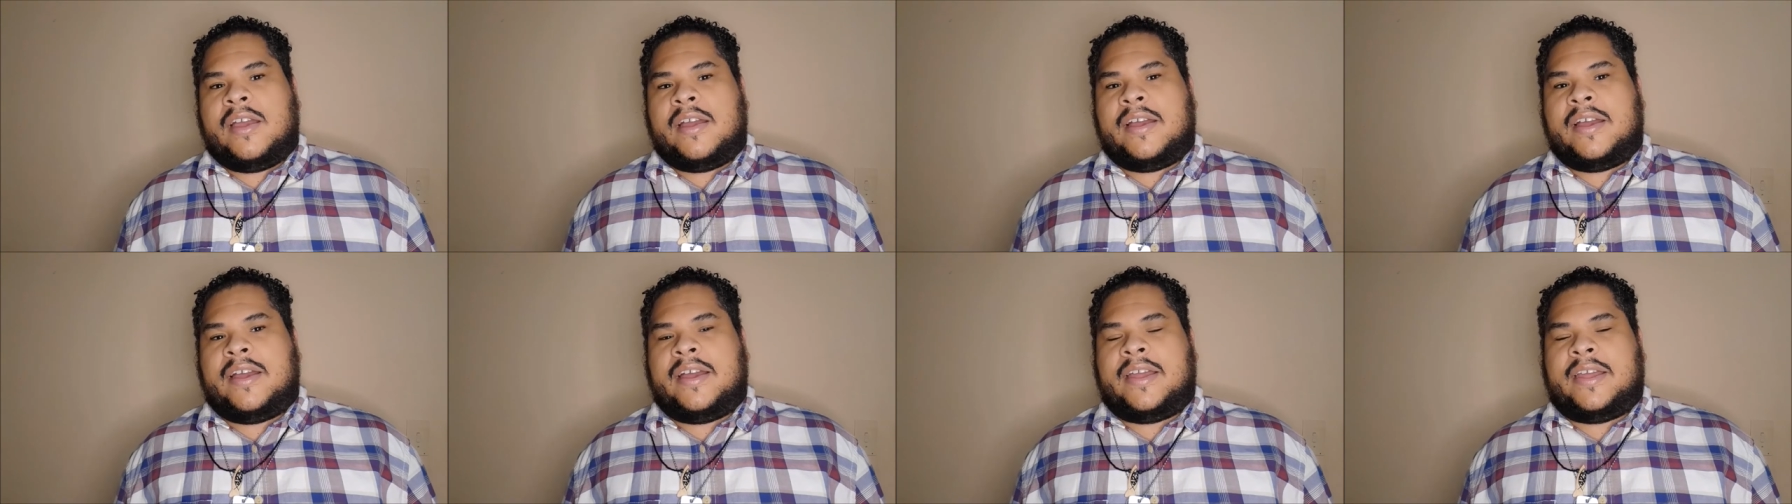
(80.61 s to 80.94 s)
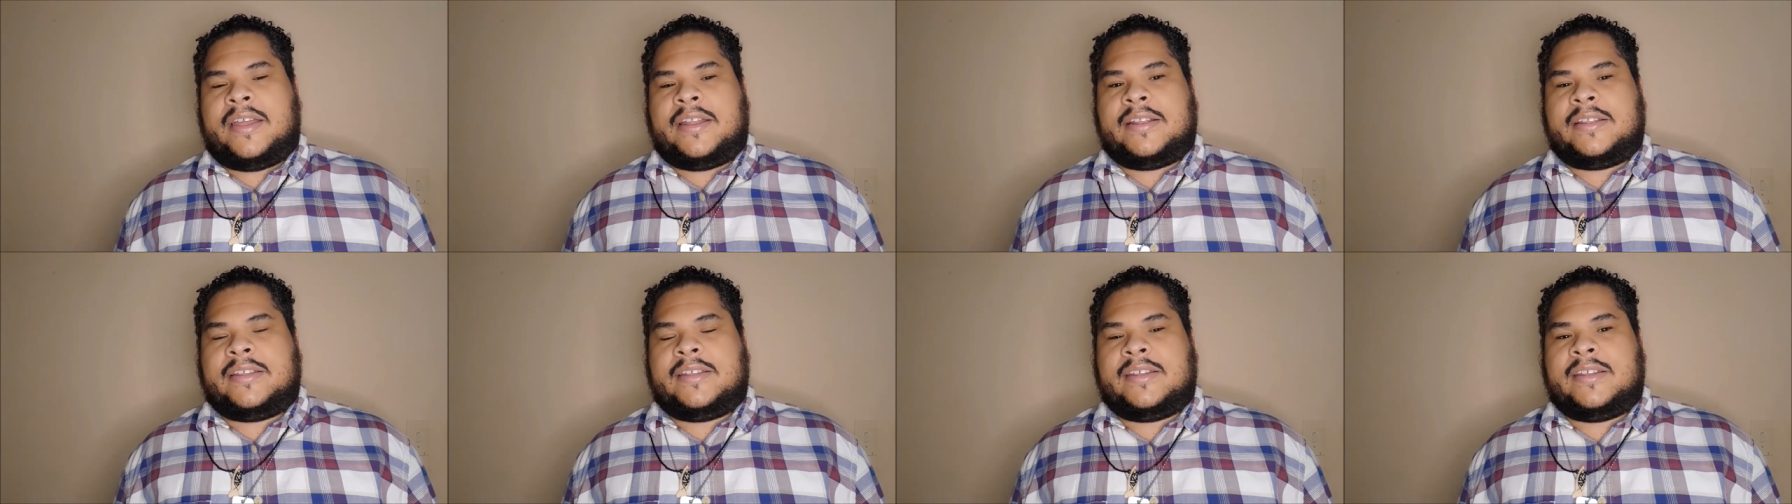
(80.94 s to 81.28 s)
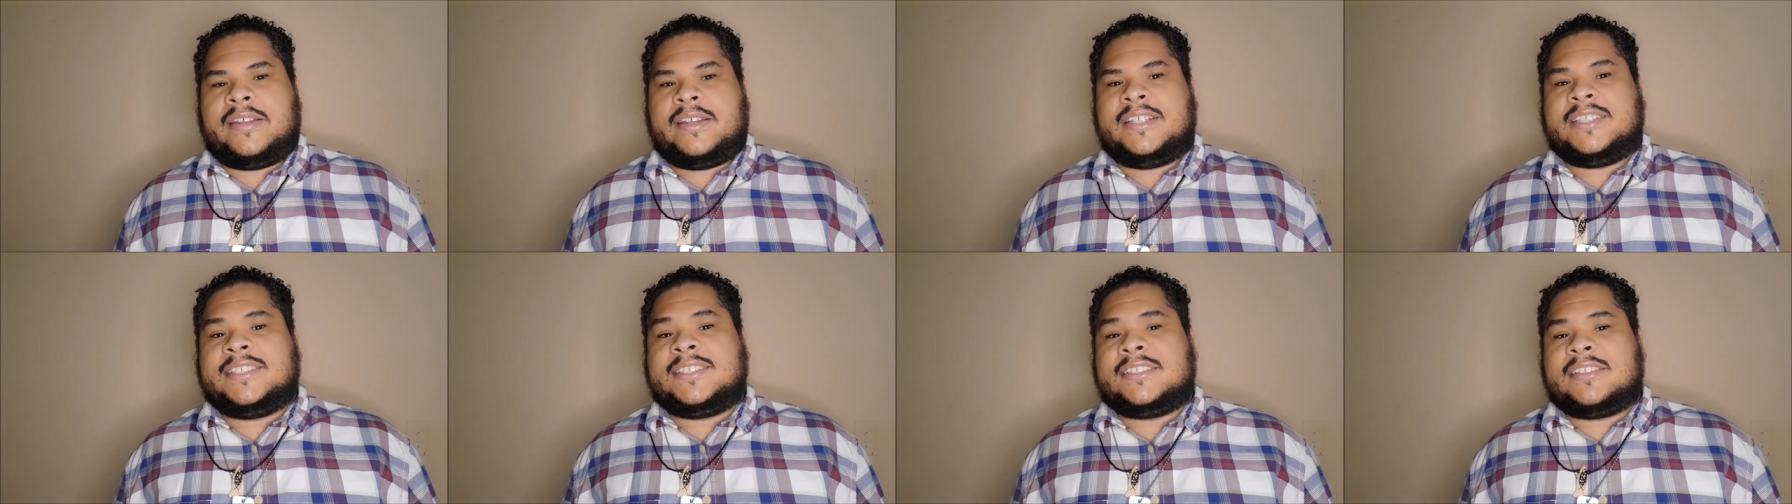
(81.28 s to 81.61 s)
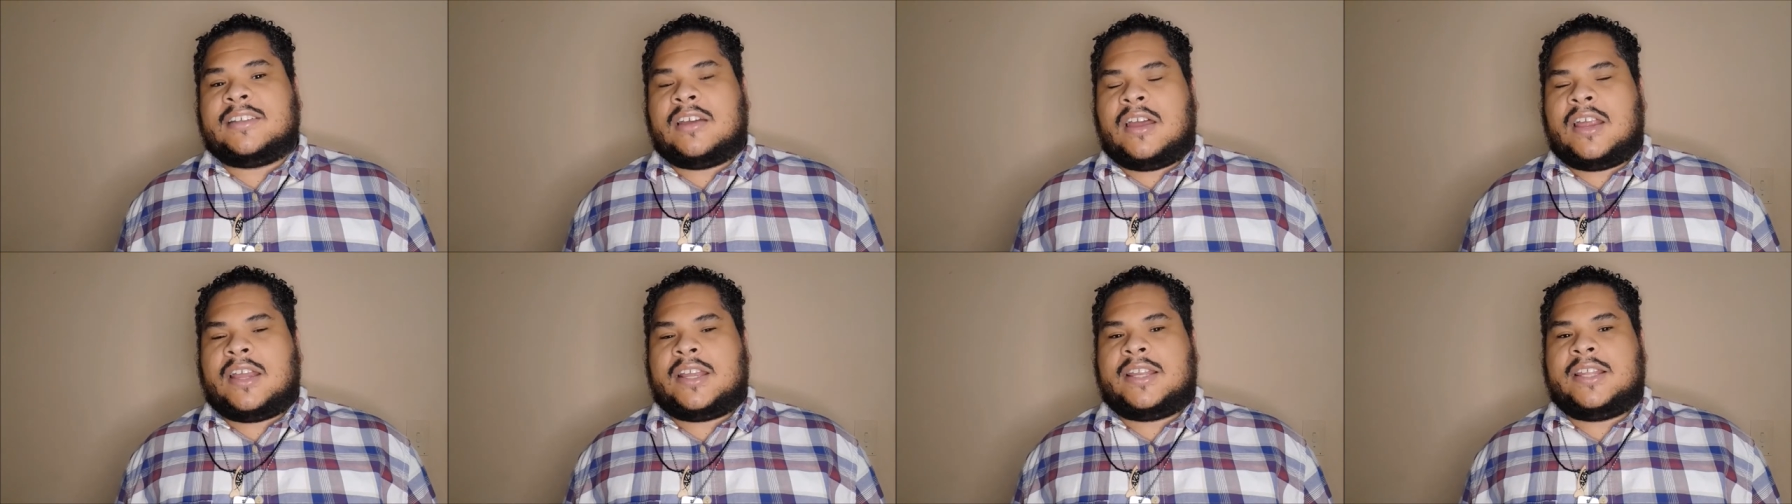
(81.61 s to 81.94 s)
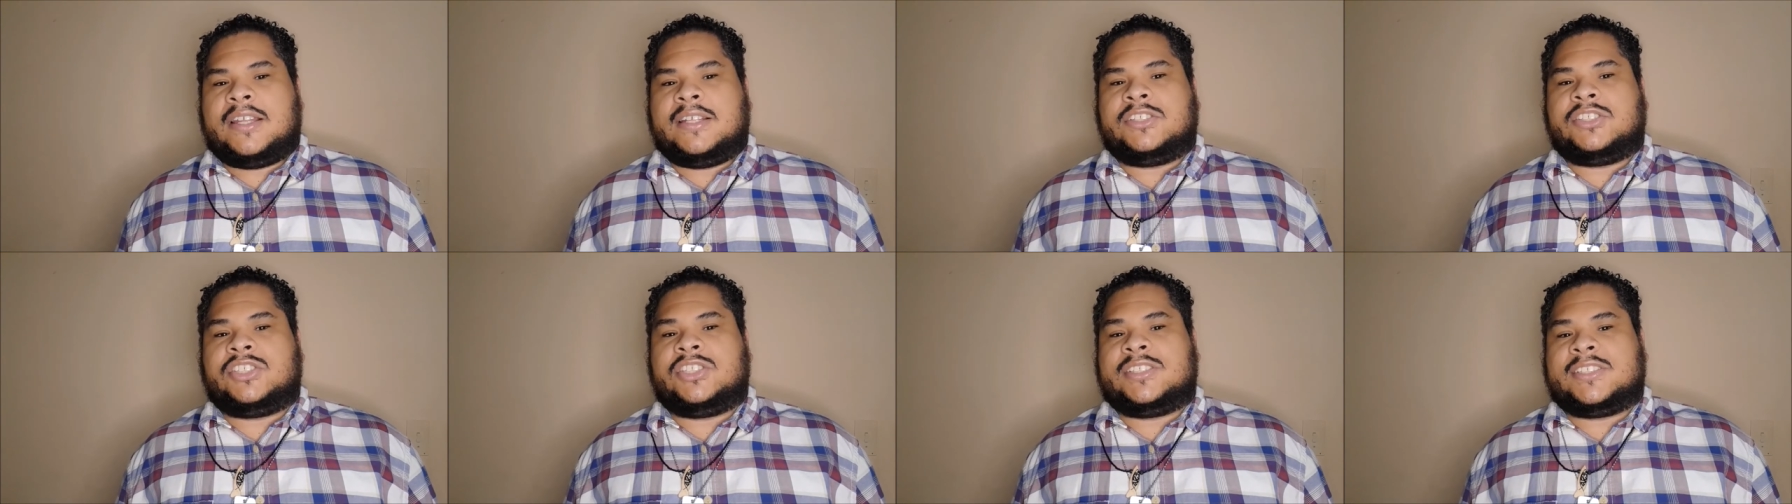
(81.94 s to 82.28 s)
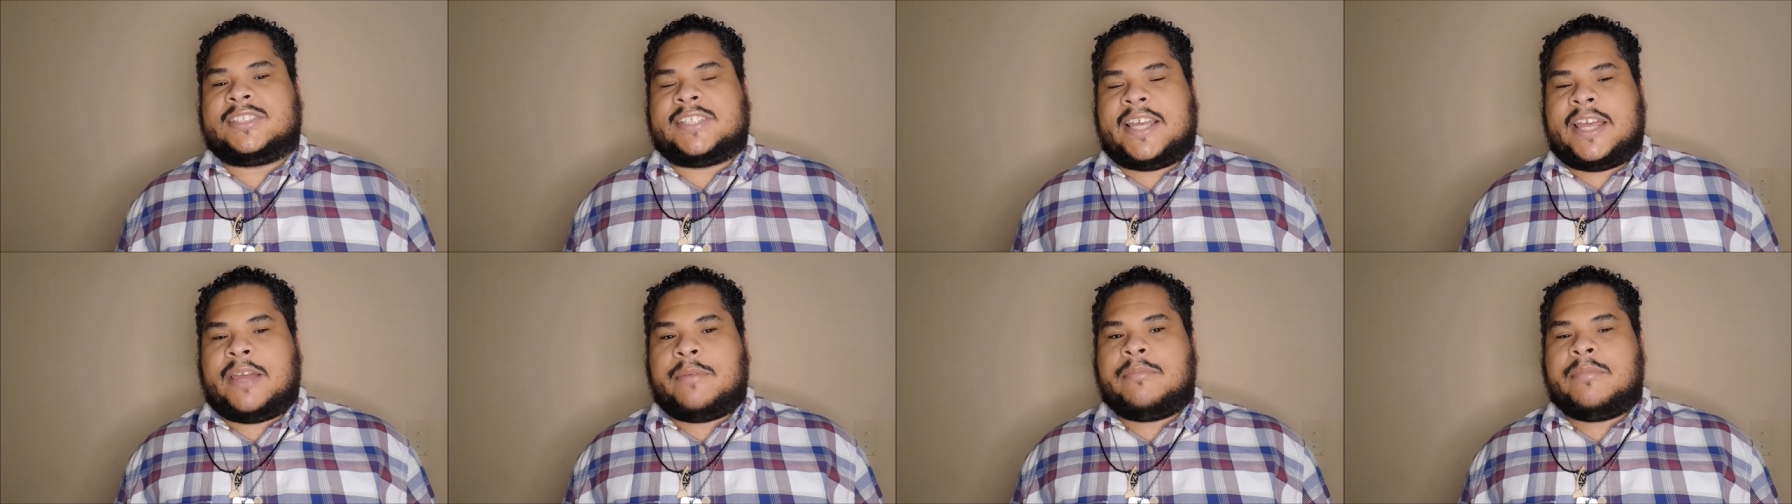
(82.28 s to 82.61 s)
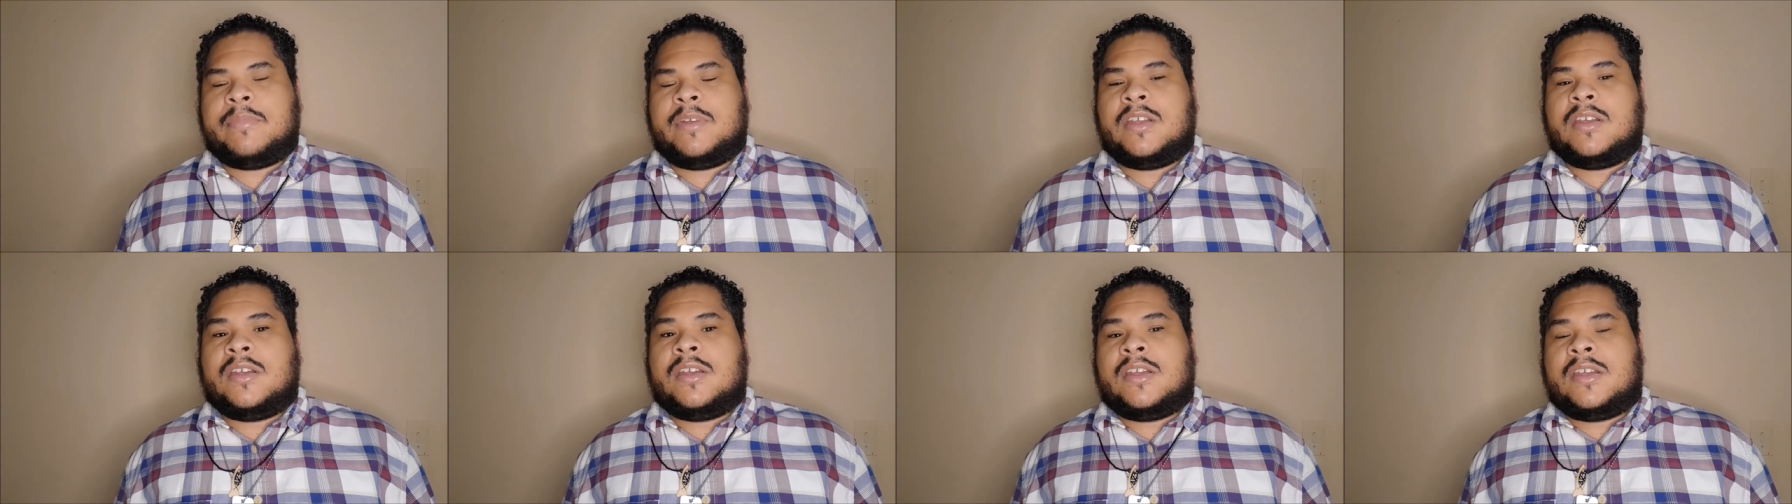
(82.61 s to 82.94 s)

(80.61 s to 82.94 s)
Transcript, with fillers: and he starred in Shazam.